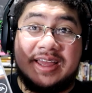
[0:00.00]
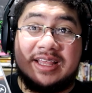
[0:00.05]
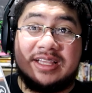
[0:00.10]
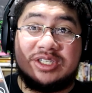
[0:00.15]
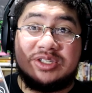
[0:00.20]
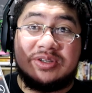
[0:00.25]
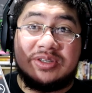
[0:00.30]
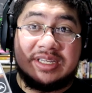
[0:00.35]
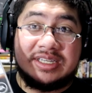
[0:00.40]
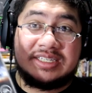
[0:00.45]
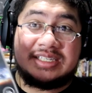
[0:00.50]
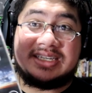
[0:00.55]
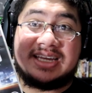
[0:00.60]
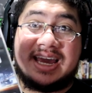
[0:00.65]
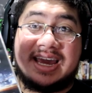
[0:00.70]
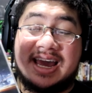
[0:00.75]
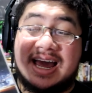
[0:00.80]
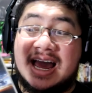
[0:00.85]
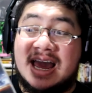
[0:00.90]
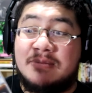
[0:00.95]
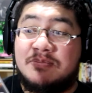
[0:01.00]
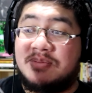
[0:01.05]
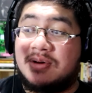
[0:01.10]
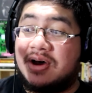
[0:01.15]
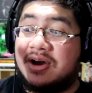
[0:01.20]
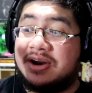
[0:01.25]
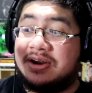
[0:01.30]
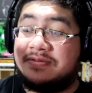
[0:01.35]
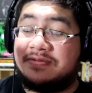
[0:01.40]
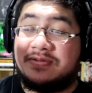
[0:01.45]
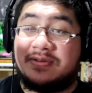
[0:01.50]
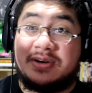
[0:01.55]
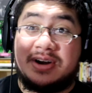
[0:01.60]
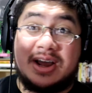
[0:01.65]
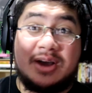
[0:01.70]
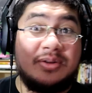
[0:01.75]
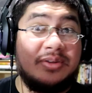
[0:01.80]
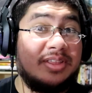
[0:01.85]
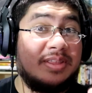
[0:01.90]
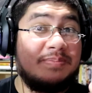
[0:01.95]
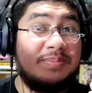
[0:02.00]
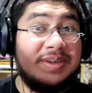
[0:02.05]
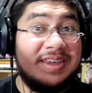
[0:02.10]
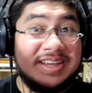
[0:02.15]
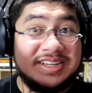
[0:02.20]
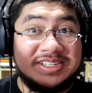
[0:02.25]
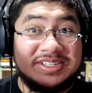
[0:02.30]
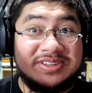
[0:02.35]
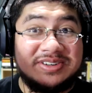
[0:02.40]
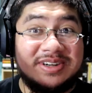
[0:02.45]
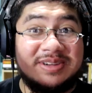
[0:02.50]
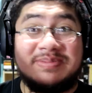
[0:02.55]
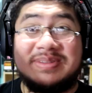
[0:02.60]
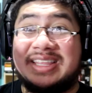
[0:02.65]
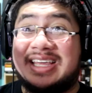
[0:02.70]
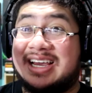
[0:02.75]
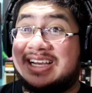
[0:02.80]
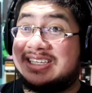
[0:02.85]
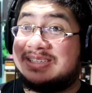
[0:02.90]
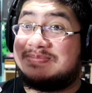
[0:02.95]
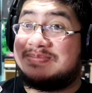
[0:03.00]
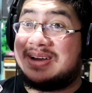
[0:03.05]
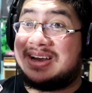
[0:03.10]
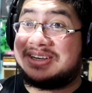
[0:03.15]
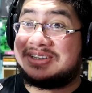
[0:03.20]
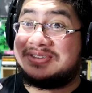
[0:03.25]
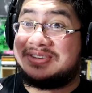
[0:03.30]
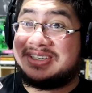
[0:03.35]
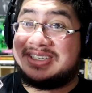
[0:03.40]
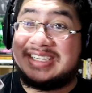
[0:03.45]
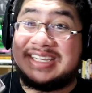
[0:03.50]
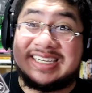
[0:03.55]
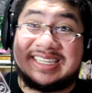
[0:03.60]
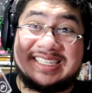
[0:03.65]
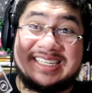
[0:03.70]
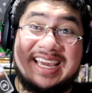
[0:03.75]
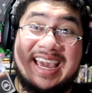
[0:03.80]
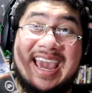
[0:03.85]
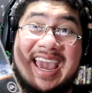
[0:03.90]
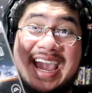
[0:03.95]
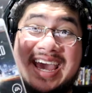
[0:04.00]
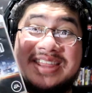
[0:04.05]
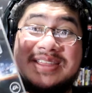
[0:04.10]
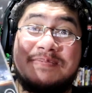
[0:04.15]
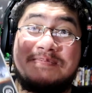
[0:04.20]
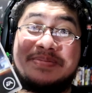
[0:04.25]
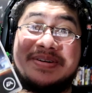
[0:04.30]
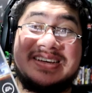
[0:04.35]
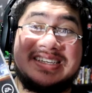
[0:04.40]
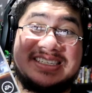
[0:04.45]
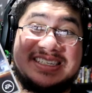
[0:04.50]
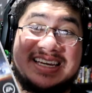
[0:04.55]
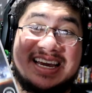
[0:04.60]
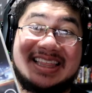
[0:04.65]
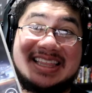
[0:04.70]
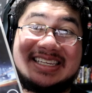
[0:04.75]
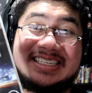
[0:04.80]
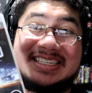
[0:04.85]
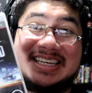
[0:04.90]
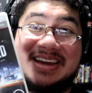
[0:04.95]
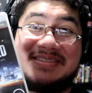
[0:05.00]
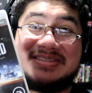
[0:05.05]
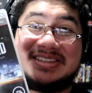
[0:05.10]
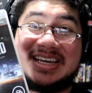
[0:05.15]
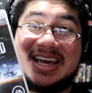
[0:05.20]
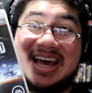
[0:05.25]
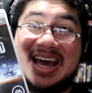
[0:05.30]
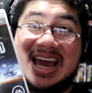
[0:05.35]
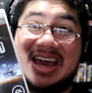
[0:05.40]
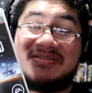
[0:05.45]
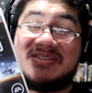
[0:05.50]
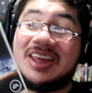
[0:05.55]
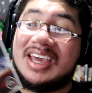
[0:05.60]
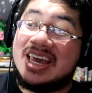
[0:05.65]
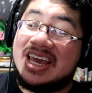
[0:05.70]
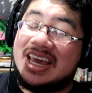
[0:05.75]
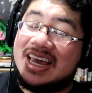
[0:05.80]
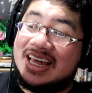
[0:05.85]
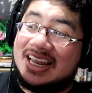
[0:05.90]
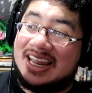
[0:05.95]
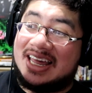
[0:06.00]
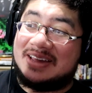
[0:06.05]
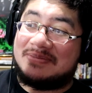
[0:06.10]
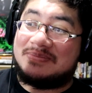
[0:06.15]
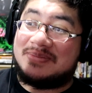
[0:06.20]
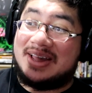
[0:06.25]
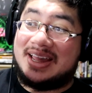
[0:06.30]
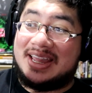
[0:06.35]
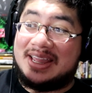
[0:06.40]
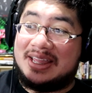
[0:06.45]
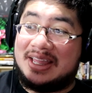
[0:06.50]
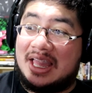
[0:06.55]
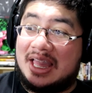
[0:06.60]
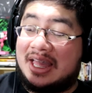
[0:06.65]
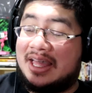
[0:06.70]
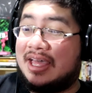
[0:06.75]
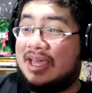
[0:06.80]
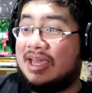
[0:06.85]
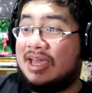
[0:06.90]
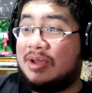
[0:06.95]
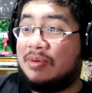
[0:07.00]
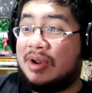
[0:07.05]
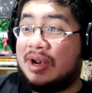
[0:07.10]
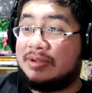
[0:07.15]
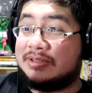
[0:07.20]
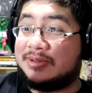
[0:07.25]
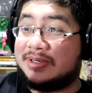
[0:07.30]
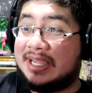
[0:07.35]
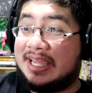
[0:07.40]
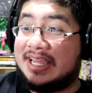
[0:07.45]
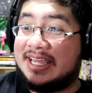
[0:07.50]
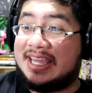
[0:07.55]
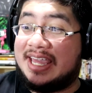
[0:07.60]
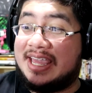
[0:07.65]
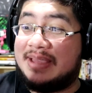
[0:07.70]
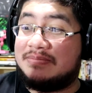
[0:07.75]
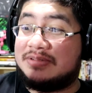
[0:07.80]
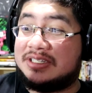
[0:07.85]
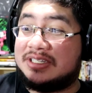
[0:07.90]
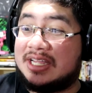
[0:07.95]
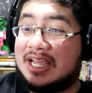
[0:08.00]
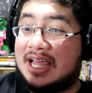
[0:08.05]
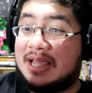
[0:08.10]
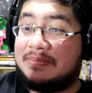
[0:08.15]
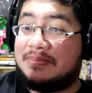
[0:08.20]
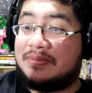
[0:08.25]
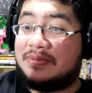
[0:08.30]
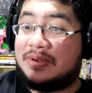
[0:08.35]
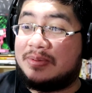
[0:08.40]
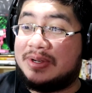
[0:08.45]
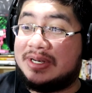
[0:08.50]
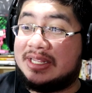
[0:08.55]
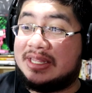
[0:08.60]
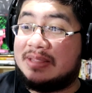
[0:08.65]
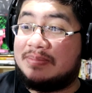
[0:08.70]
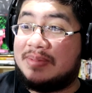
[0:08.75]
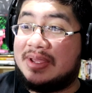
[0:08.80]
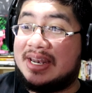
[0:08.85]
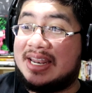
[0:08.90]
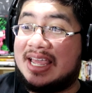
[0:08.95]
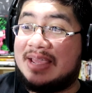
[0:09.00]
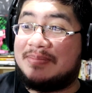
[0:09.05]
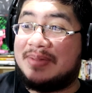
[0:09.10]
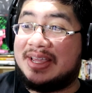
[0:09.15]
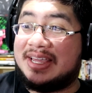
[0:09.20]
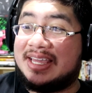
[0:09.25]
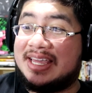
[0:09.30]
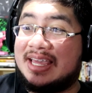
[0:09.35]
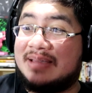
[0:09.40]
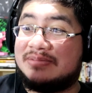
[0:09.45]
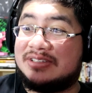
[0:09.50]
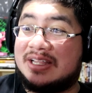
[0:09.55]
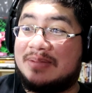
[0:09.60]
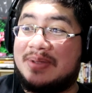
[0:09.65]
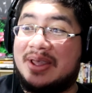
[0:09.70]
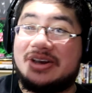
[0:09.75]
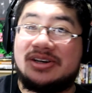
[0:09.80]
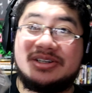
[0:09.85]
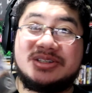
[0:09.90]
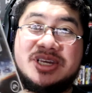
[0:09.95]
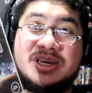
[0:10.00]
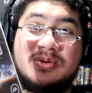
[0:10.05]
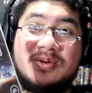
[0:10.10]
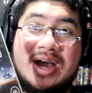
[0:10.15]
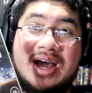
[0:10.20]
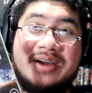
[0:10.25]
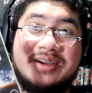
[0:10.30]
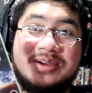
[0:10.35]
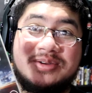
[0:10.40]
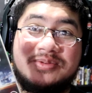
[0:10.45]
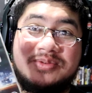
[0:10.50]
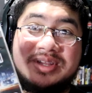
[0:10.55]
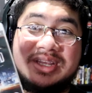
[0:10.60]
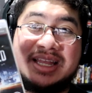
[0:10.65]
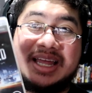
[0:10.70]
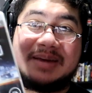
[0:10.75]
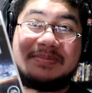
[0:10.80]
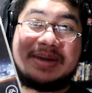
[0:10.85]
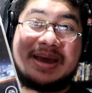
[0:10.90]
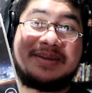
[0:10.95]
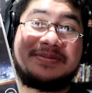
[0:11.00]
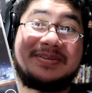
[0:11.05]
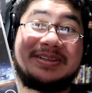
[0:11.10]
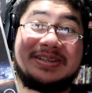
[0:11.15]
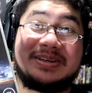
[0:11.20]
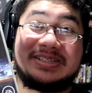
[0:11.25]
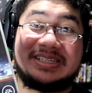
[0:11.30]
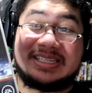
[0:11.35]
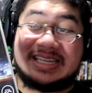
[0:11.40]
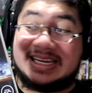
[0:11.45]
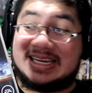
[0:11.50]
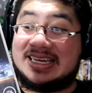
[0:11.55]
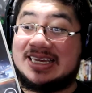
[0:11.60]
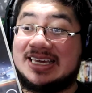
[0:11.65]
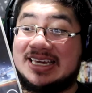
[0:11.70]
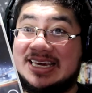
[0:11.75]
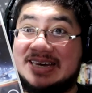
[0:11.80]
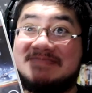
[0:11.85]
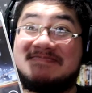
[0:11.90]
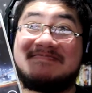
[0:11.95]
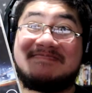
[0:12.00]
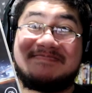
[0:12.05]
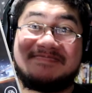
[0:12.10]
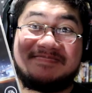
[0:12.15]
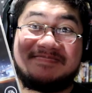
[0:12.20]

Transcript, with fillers: fan to this day. I bought it for not only the PS3, but the Xbox 360 and the PC at the same time. Like my, uh, when I was working at GameStop, when we did the Midnight, my GameStop manager's like, wow, you really like Battlefield Dungeon. Like, yep,